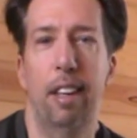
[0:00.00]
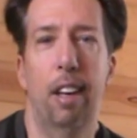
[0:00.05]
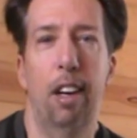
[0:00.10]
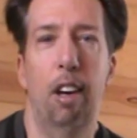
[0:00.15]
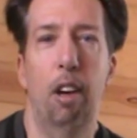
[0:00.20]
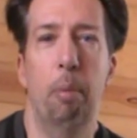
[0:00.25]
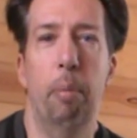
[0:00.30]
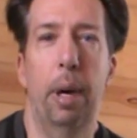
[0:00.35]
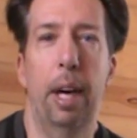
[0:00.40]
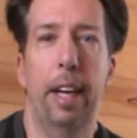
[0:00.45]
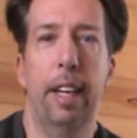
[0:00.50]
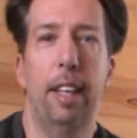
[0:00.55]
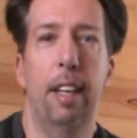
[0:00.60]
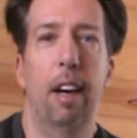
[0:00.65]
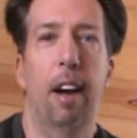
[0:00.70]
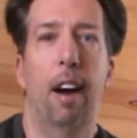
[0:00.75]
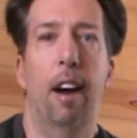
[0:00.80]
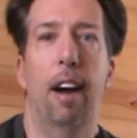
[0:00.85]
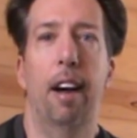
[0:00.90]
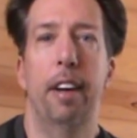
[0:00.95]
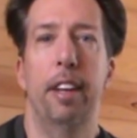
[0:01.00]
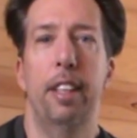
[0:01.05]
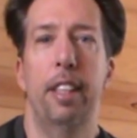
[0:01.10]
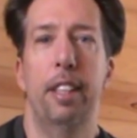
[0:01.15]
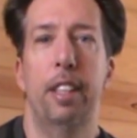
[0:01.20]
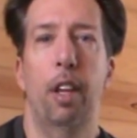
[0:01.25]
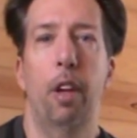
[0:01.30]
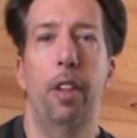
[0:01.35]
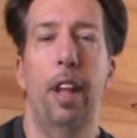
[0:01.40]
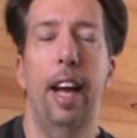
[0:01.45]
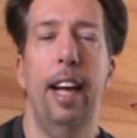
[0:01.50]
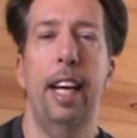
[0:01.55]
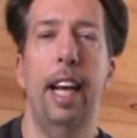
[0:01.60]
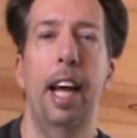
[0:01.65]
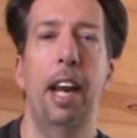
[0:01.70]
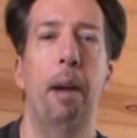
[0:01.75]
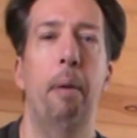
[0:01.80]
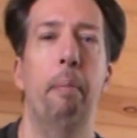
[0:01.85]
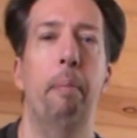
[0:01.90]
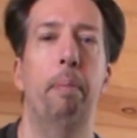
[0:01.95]
oh my god. So that
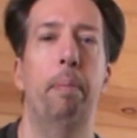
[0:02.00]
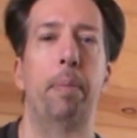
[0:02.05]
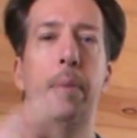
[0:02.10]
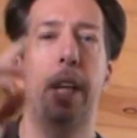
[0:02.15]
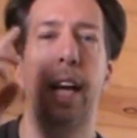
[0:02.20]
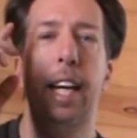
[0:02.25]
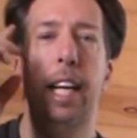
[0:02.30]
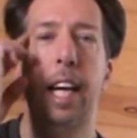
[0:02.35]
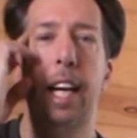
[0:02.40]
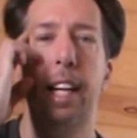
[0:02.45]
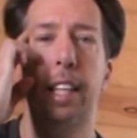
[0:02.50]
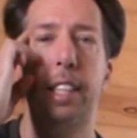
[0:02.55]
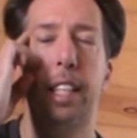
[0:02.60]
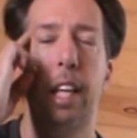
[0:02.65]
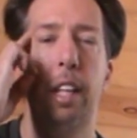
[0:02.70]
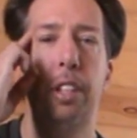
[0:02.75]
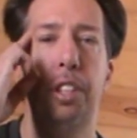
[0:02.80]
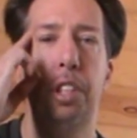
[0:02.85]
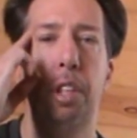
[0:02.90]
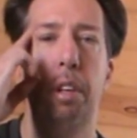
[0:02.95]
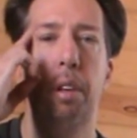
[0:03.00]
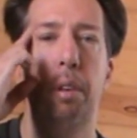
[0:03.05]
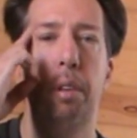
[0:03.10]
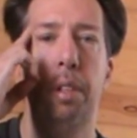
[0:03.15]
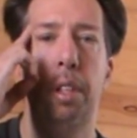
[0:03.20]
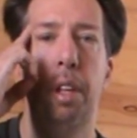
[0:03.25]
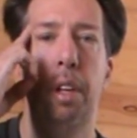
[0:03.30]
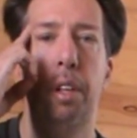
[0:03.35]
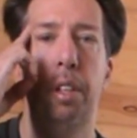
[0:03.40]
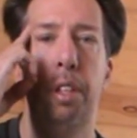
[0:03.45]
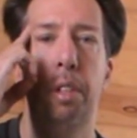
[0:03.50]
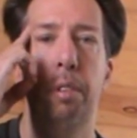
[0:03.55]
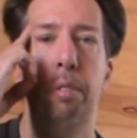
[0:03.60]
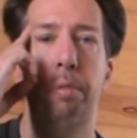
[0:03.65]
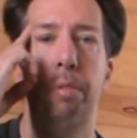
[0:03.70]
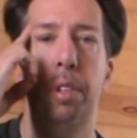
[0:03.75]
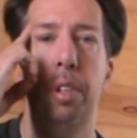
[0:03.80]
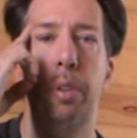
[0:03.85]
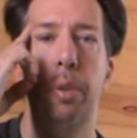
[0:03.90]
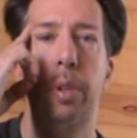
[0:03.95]
kind of that kind of tells your your, your
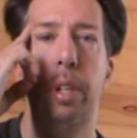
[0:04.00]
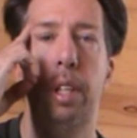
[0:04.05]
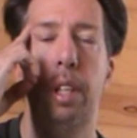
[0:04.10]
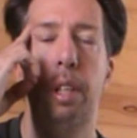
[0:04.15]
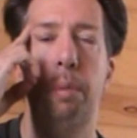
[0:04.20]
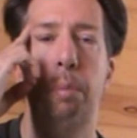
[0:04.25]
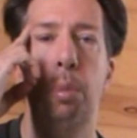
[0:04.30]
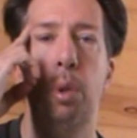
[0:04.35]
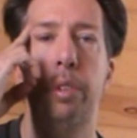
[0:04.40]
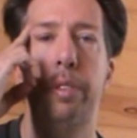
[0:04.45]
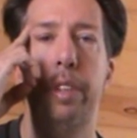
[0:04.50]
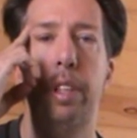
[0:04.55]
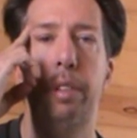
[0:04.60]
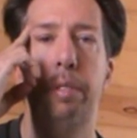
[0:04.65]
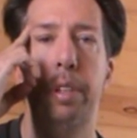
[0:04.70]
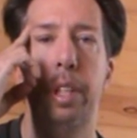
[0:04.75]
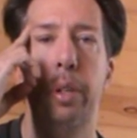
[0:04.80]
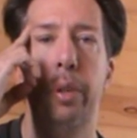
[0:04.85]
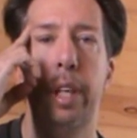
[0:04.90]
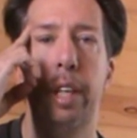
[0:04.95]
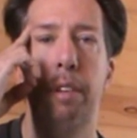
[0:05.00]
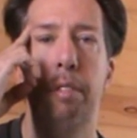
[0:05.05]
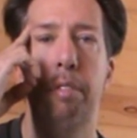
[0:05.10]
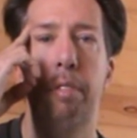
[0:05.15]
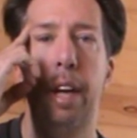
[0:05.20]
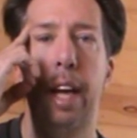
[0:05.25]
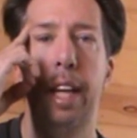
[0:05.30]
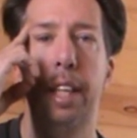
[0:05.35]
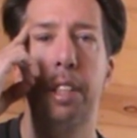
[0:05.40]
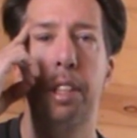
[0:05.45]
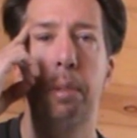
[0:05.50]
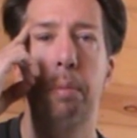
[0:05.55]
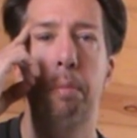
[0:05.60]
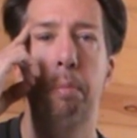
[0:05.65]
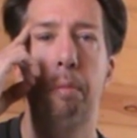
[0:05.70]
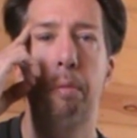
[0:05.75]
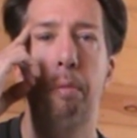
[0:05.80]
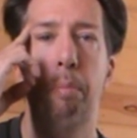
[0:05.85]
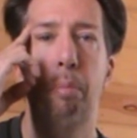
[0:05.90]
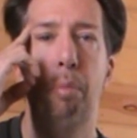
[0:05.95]
view your movie viewing
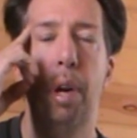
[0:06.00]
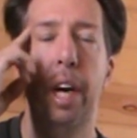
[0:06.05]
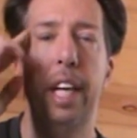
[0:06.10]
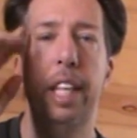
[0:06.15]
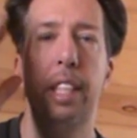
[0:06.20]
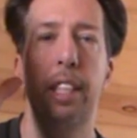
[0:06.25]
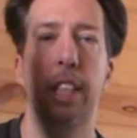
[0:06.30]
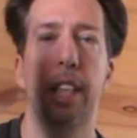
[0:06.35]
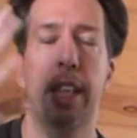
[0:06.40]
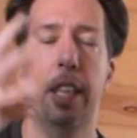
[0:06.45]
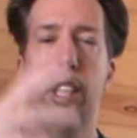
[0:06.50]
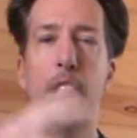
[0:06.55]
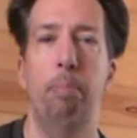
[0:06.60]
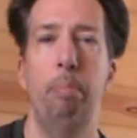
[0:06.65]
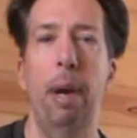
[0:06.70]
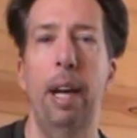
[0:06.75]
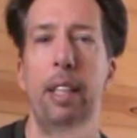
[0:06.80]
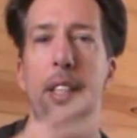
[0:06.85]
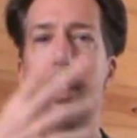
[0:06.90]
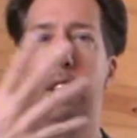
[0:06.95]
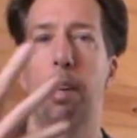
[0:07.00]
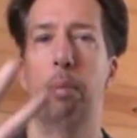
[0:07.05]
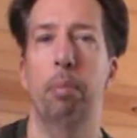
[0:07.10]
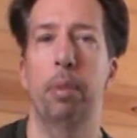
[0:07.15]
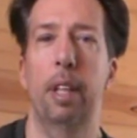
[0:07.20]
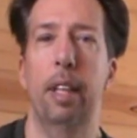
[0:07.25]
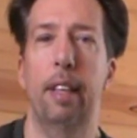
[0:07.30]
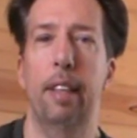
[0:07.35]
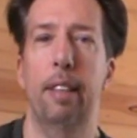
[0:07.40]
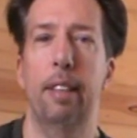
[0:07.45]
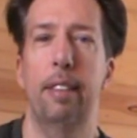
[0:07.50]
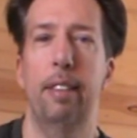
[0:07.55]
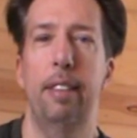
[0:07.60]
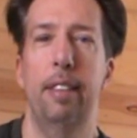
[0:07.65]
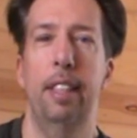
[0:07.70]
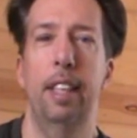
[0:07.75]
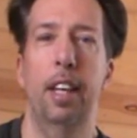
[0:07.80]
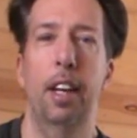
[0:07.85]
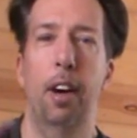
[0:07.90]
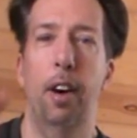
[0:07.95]
fandom brain to expect something.
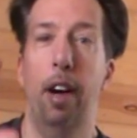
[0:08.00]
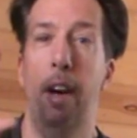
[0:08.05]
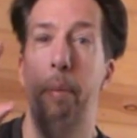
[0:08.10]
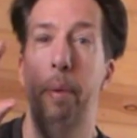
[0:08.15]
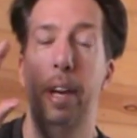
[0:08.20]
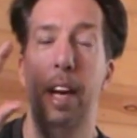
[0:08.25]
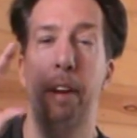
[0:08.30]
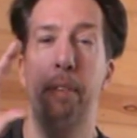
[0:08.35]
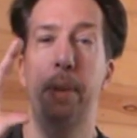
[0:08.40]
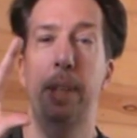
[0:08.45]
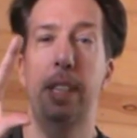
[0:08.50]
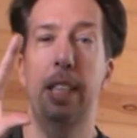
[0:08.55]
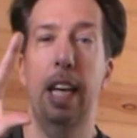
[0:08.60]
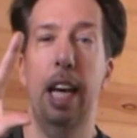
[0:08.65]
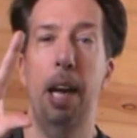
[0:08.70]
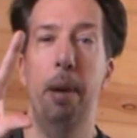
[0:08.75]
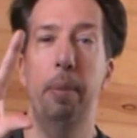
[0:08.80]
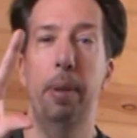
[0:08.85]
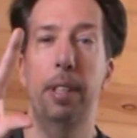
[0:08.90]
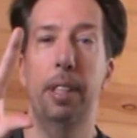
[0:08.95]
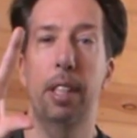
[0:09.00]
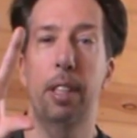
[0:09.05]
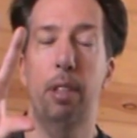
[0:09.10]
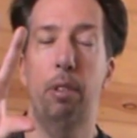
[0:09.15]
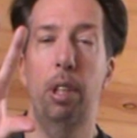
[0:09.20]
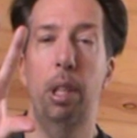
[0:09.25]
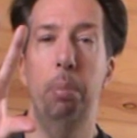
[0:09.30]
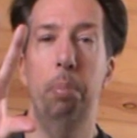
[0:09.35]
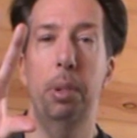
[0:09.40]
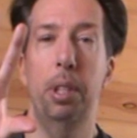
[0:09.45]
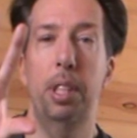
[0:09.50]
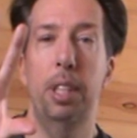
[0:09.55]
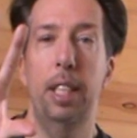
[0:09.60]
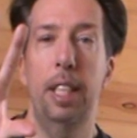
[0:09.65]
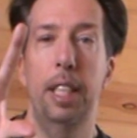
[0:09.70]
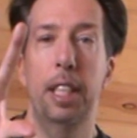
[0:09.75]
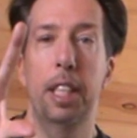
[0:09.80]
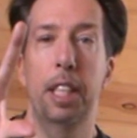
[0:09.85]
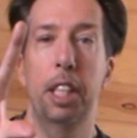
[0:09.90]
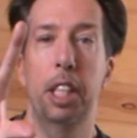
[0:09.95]
You know, I mean, every time it's a creepy
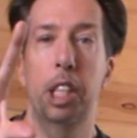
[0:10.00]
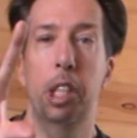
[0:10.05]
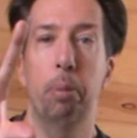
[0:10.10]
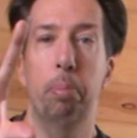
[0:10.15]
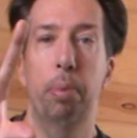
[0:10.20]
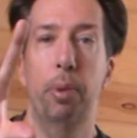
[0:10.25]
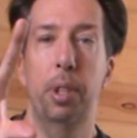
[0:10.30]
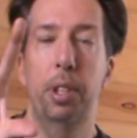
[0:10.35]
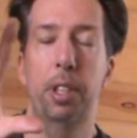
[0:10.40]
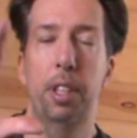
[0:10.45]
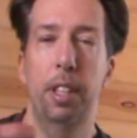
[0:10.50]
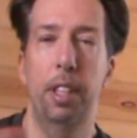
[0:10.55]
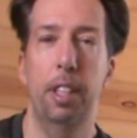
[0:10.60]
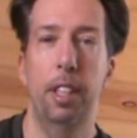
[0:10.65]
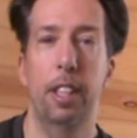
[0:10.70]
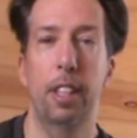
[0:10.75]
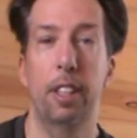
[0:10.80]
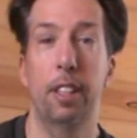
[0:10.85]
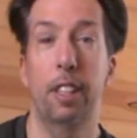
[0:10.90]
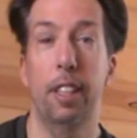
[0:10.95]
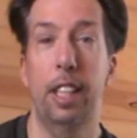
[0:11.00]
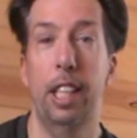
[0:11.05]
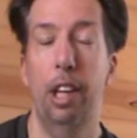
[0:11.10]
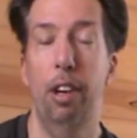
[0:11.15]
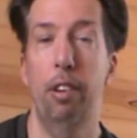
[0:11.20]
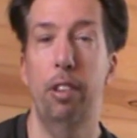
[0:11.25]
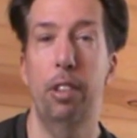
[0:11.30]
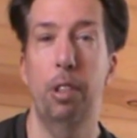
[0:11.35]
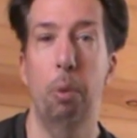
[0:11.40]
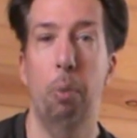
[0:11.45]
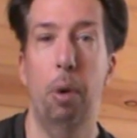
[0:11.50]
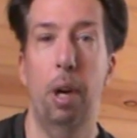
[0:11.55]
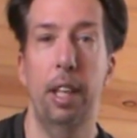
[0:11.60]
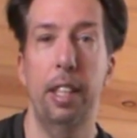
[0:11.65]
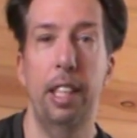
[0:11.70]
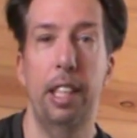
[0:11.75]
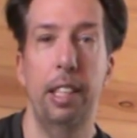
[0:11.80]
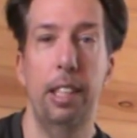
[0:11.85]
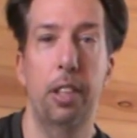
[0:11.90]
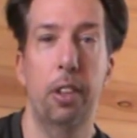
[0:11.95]
scene and it's a push in and there's a character
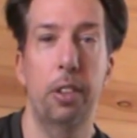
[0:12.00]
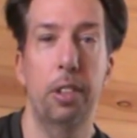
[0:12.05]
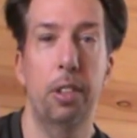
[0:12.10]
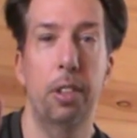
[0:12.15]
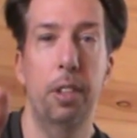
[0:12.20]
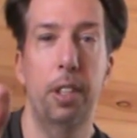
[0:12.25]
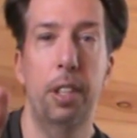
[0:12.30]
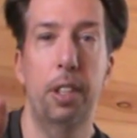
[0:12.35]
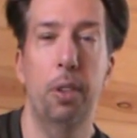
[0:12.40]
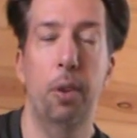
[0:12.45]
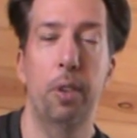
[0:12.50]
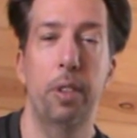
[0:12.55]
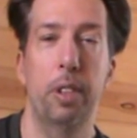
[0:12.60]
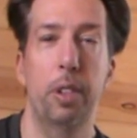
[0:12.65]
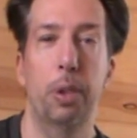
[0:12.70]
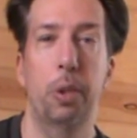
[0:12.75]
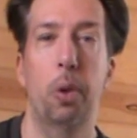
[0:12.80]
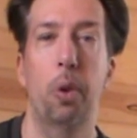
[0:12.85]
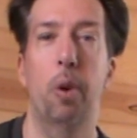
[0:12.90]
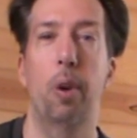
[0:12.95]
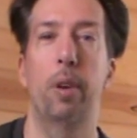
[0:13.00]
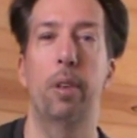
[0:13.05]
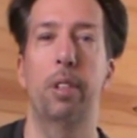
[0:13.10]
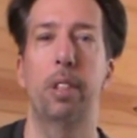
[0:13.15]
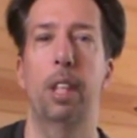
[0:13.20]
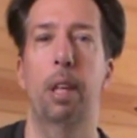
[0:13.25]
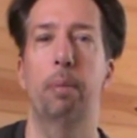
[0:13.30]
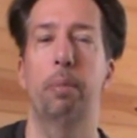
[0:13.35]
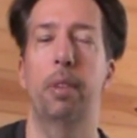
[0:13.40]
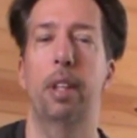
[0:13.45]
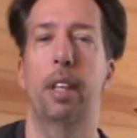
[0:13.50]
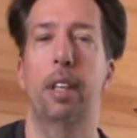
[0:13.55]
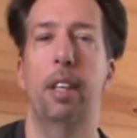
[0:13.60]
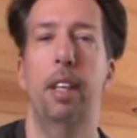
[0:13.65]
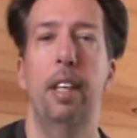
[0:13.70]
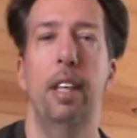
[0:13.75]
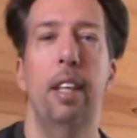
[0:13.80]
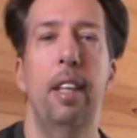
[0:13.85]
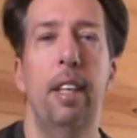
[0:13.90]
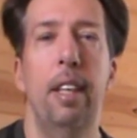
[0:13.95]
walking slowly towards a door or something